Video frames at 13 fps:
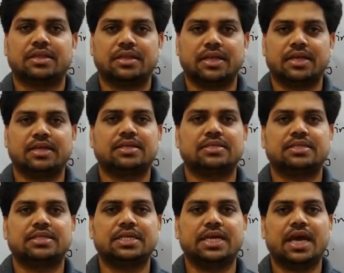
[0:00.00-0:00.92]
then
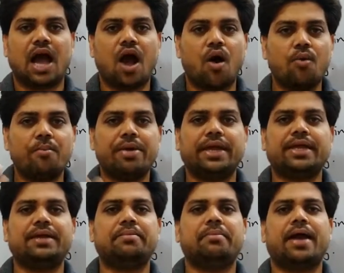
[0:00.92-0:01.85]
see how
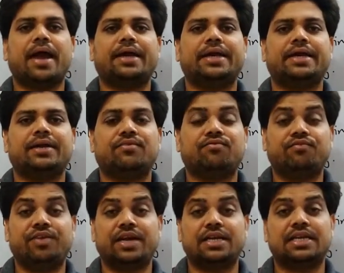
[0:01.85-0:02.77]
many magnetic
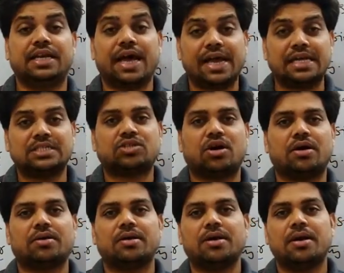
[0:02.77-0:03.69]
field lines
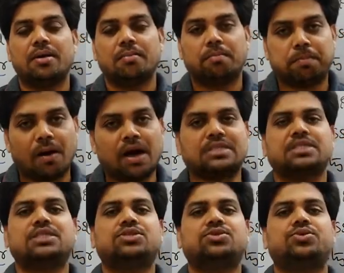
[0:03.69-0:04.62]
are
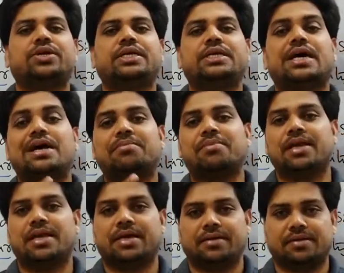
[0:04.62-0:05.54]
passing through it normally.